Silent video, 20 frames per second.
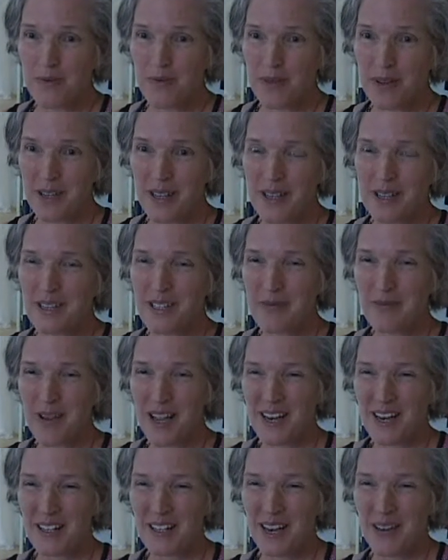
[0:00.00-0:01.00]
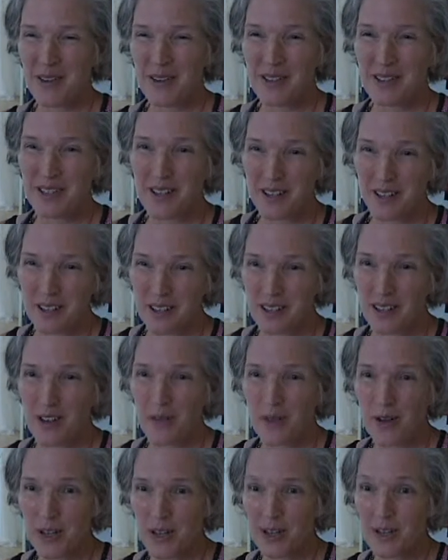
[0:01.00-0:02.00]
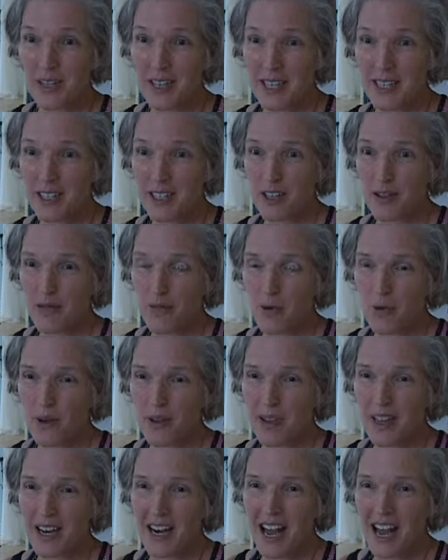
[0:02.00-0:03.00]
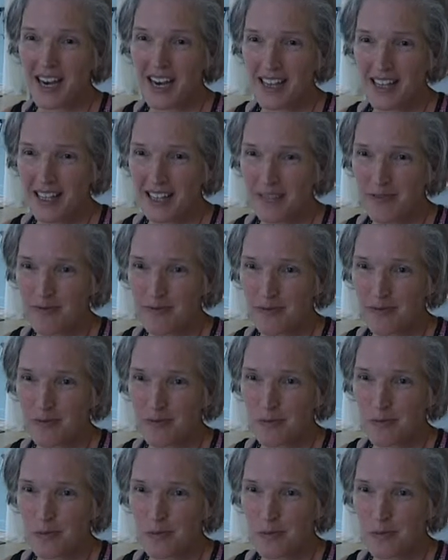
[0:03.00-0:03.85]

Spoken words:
because the paintings always go to someone who needs them more than I need them.